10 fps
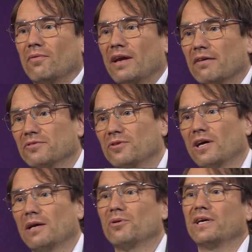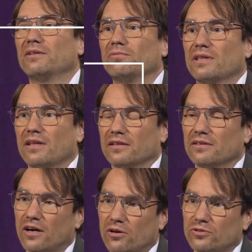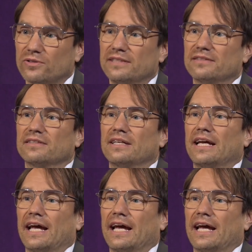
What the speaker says: we have to collaborate with other countries.